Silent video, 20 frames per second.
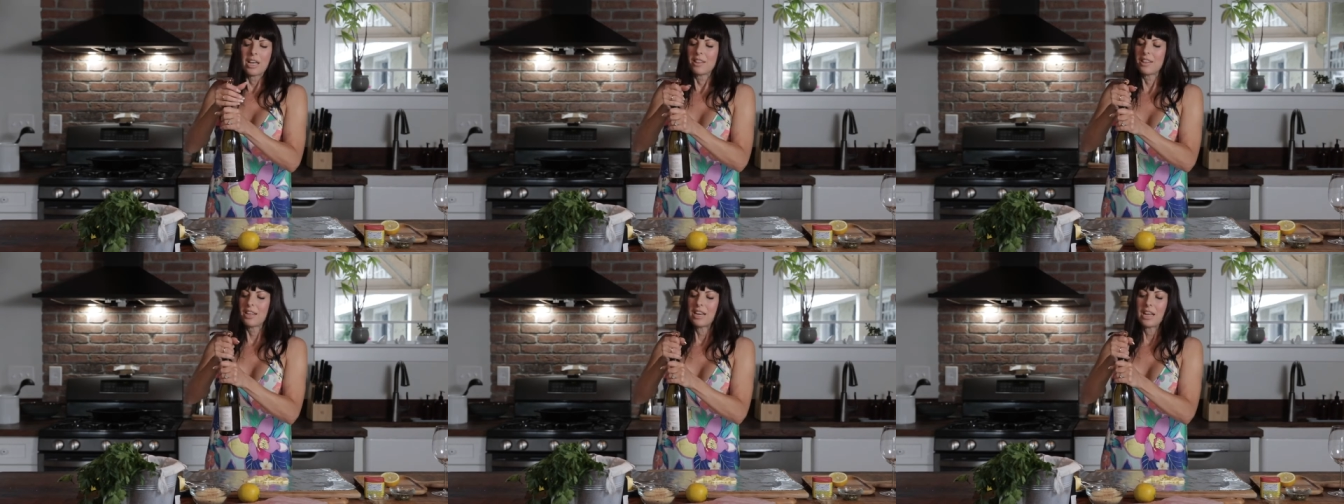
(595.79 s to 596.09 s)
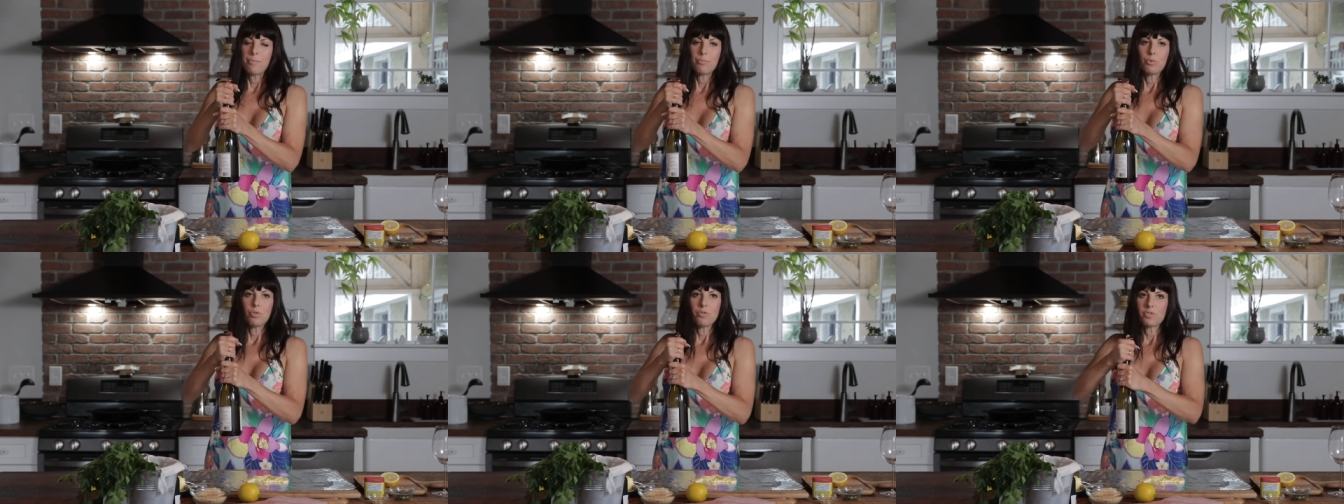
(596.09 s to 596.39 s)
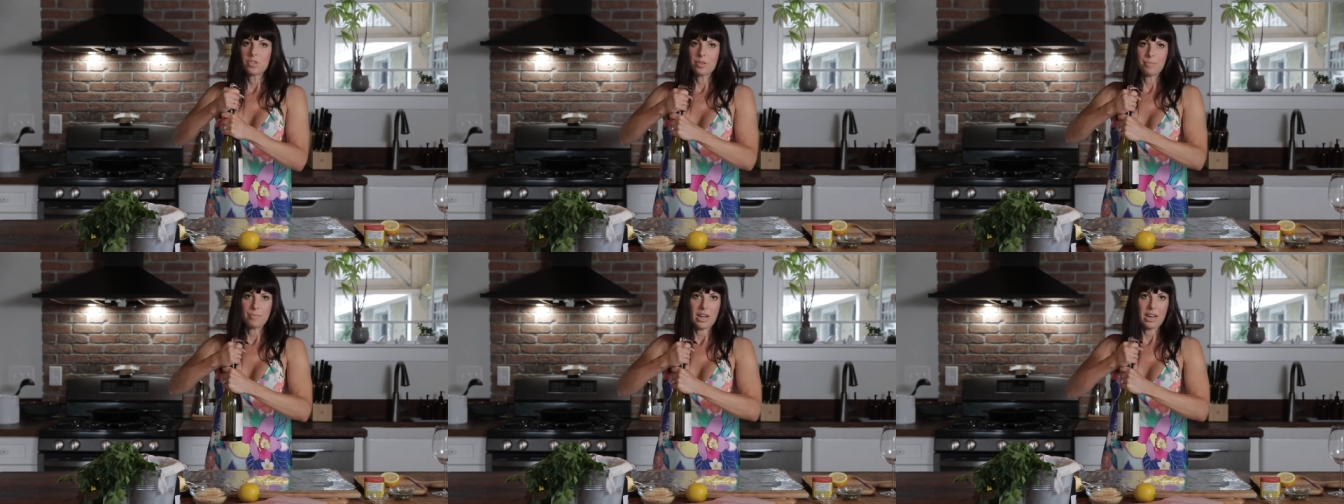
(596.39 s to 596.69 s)
Then I
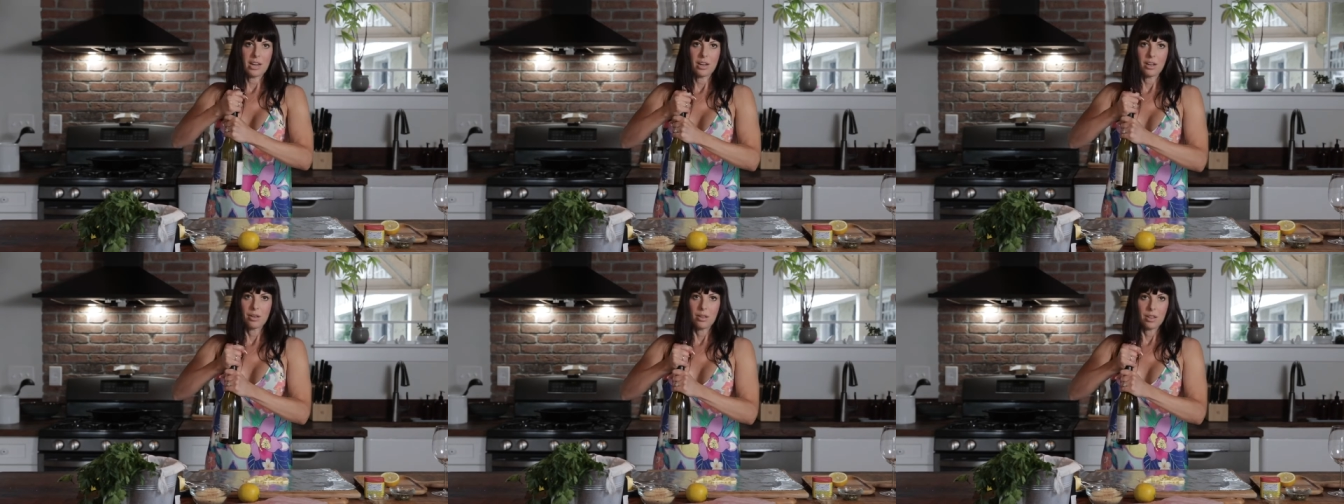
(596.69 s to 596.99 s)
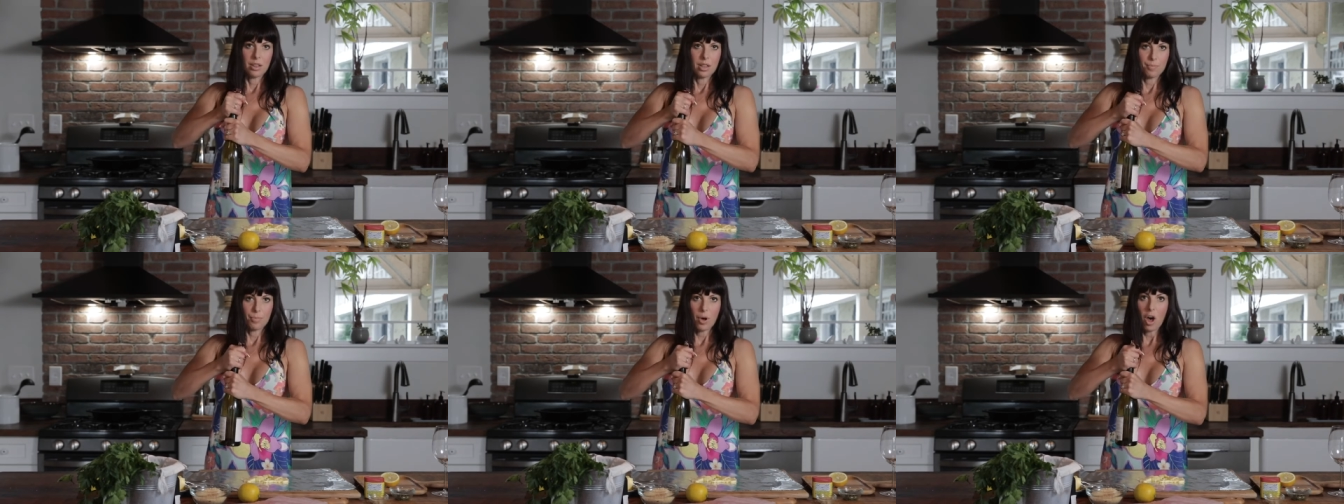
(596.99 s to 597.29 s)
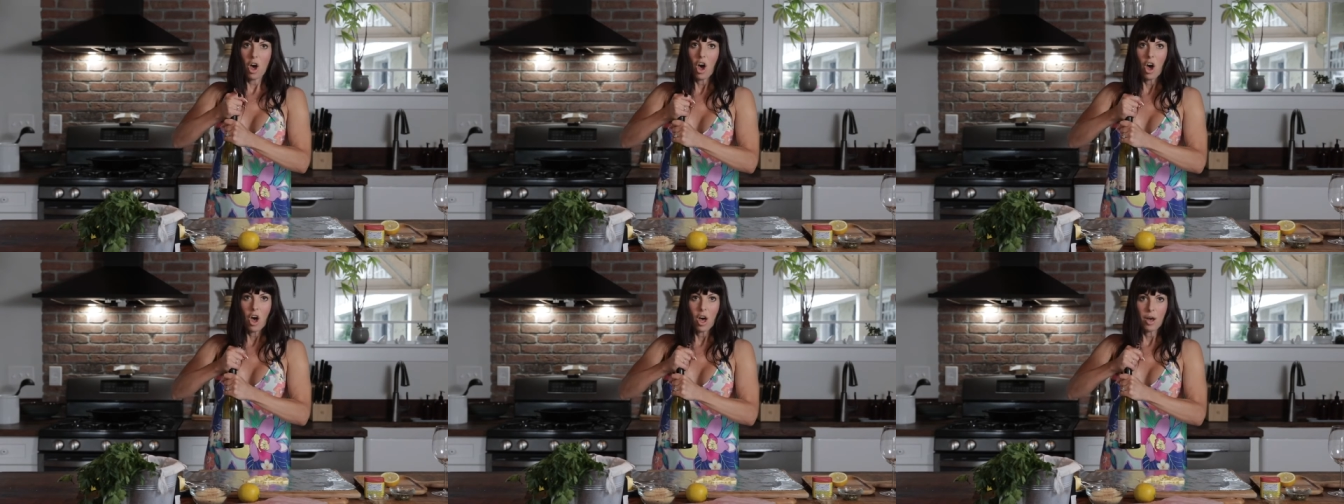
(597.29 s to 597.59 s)
move to the
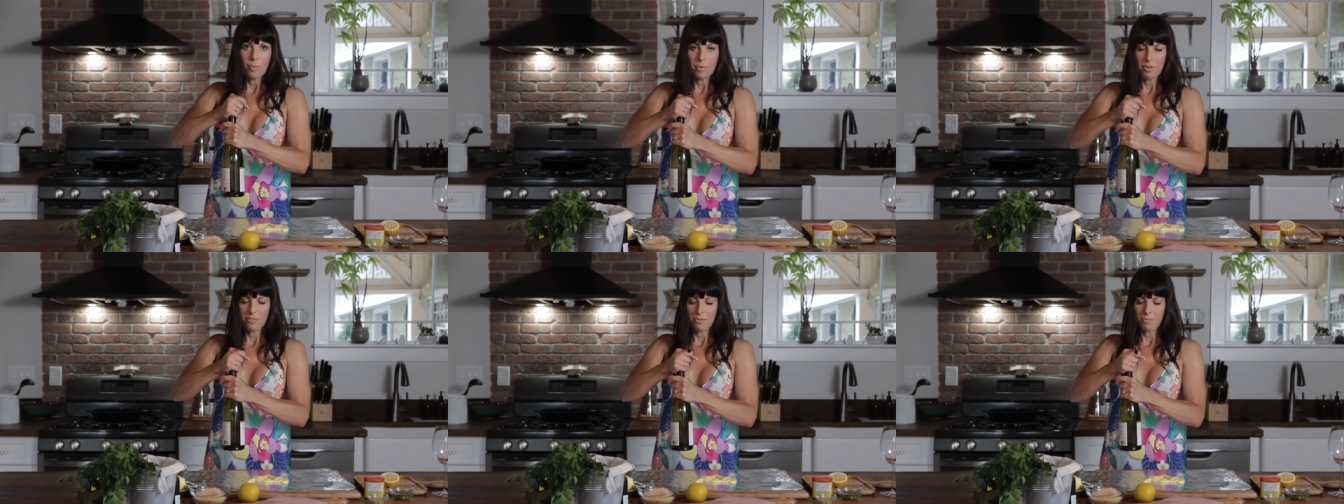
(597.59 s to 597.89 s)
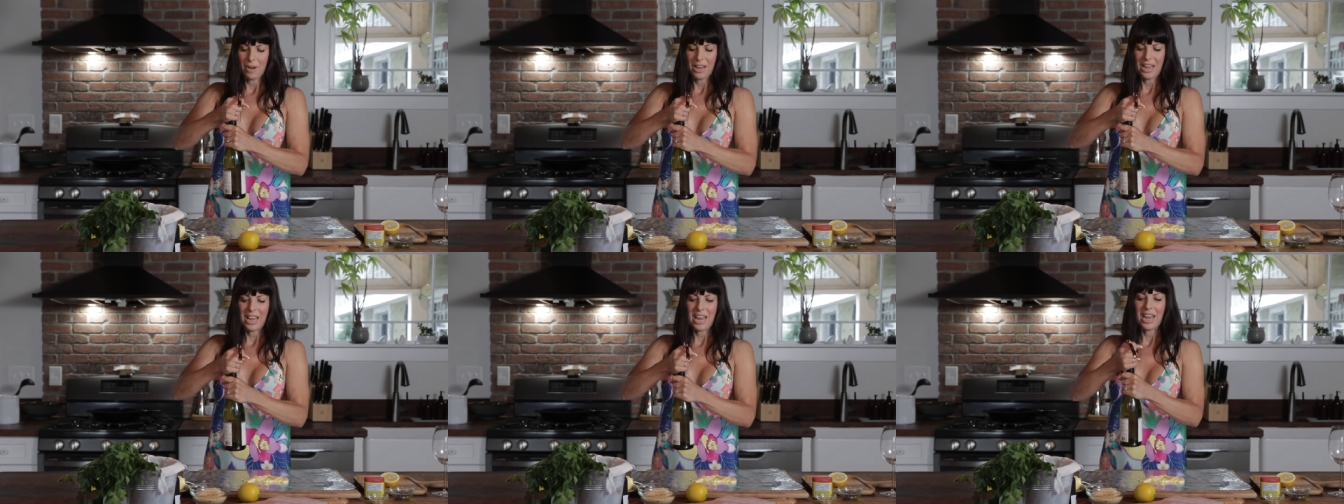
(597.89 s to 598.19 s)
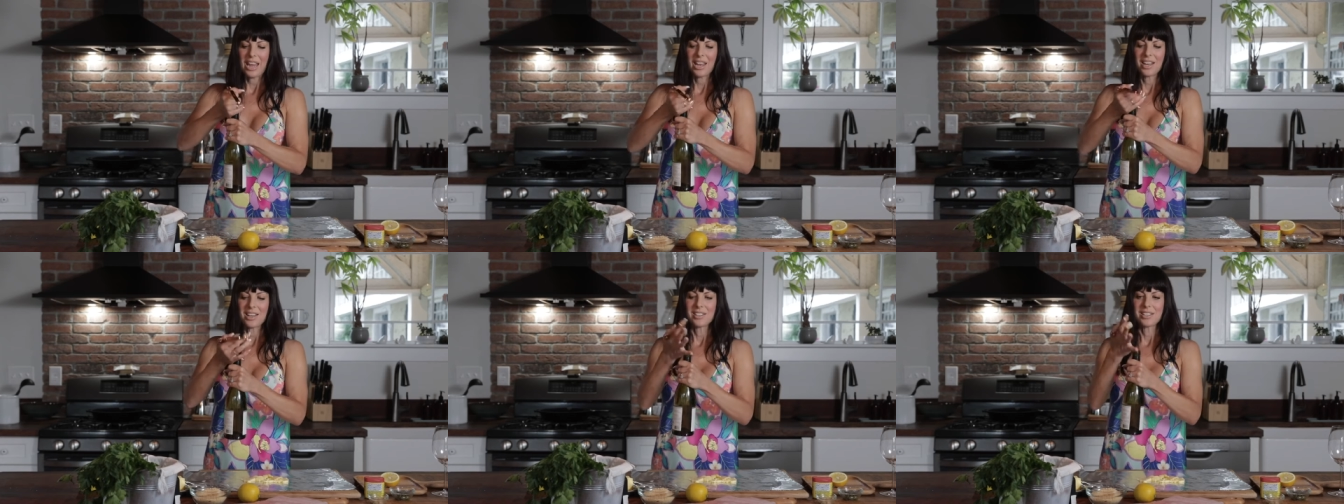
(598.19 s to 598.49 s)
palm of my
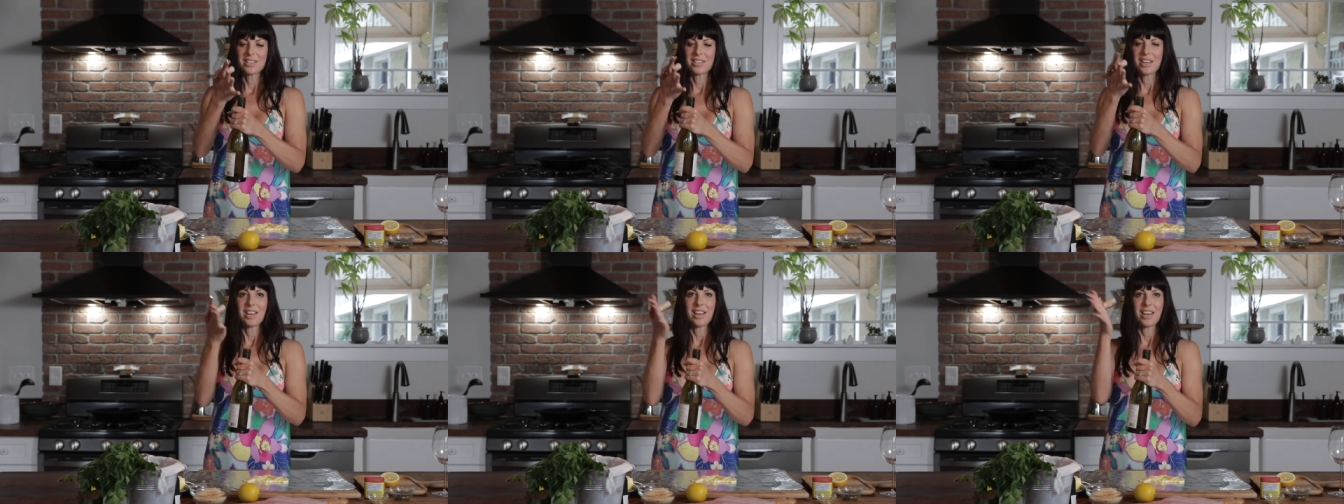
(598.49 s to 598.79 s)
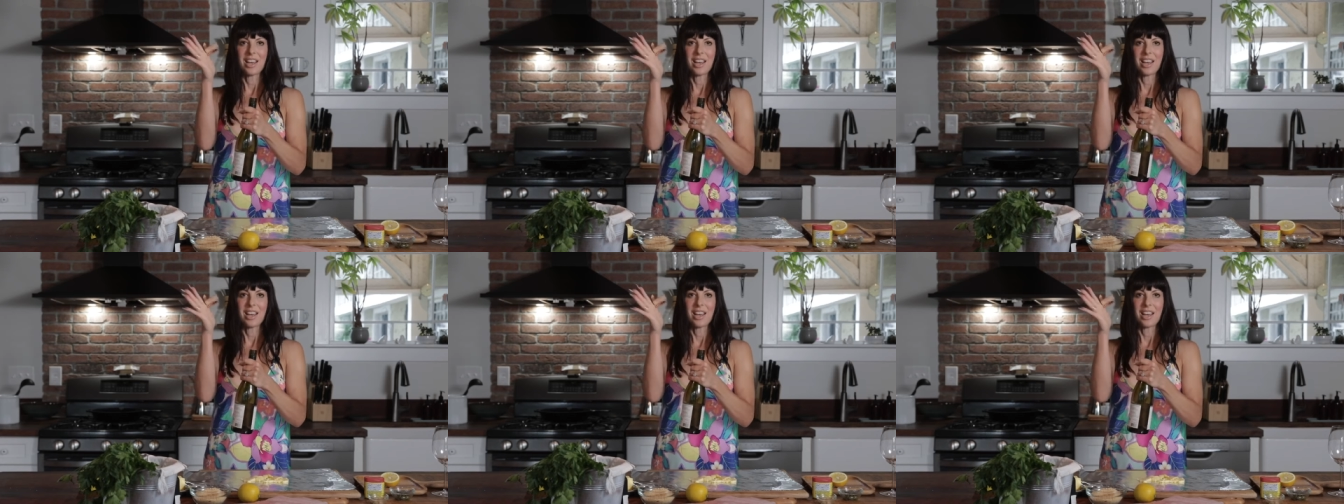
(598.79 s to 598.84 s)
hand